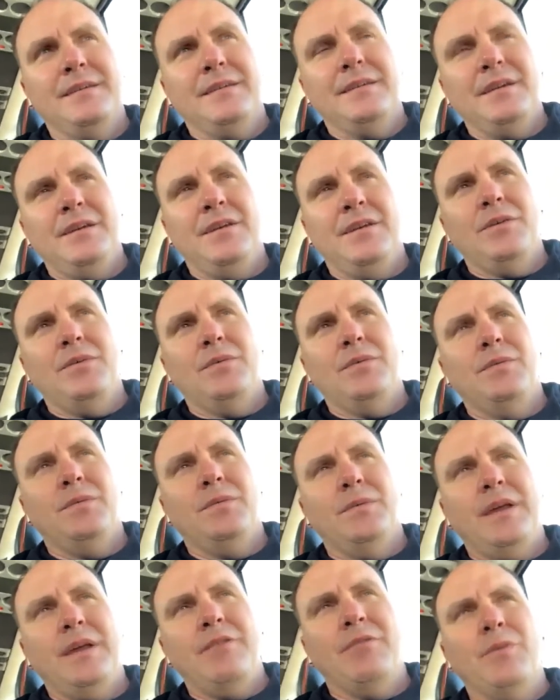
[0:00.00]
you know,
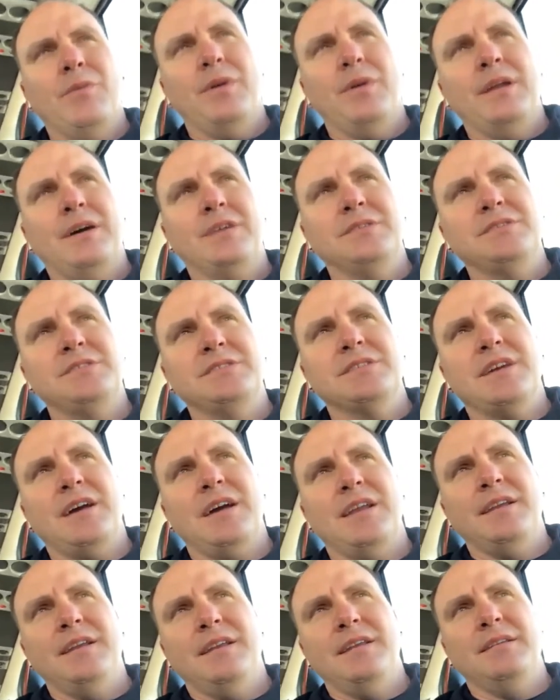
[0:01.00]
when everyone else is
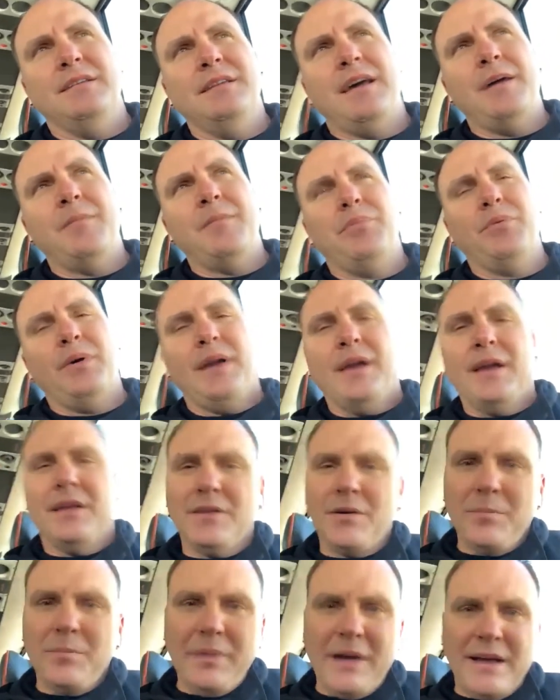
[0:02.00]
kind of not playing
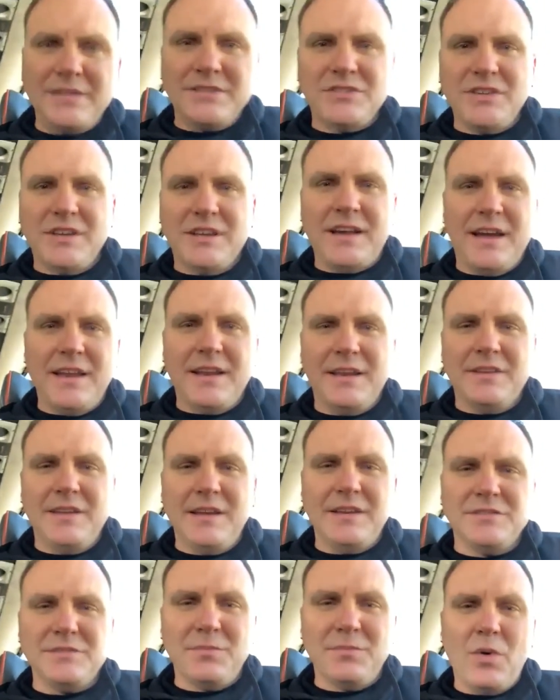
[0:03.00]
their best, she kind of
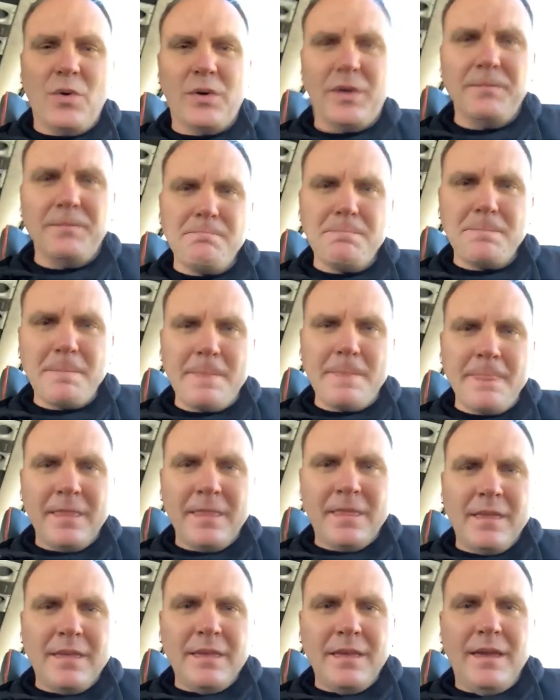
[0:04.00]
does more.
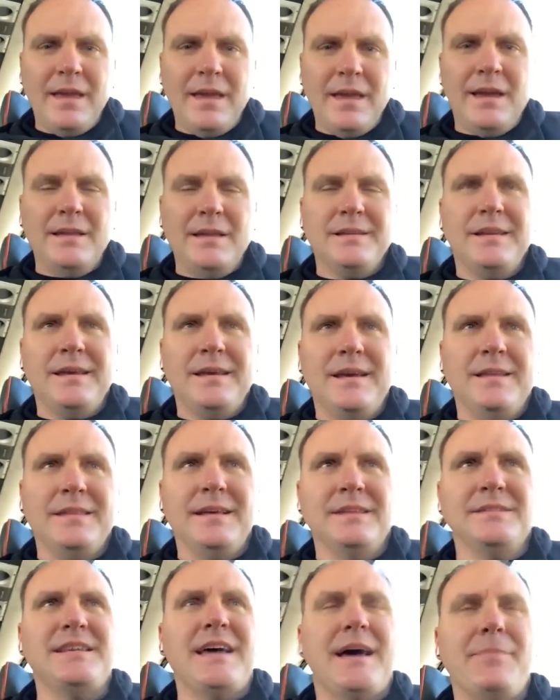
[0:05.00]
And
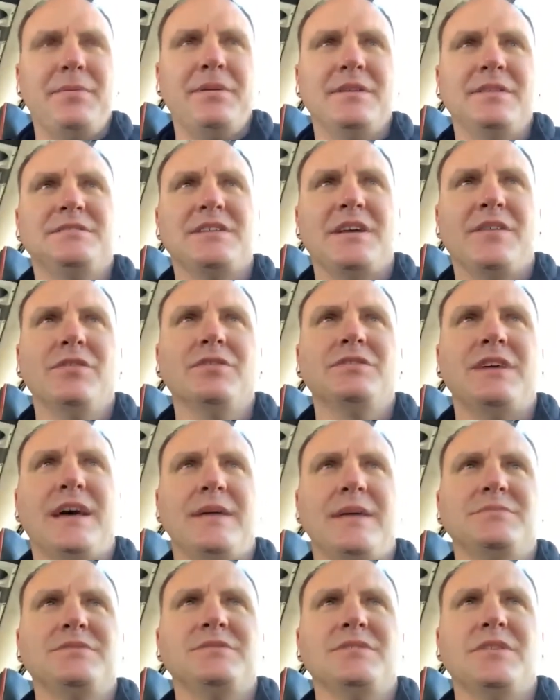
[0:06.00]
that's happened several
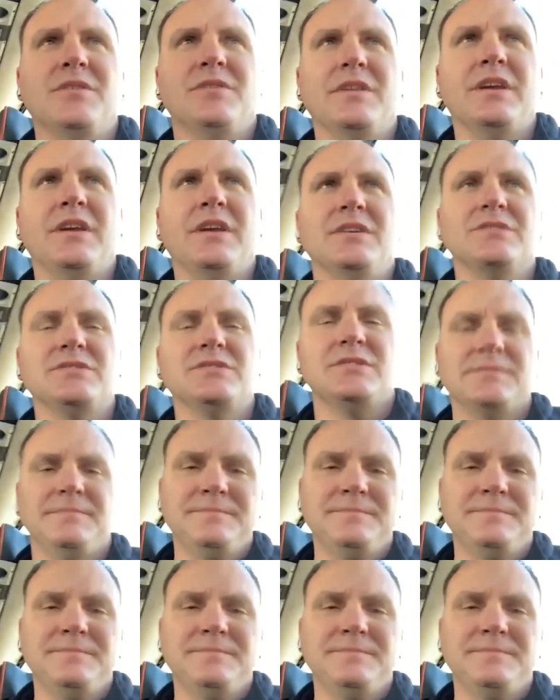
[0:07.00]
times over the years.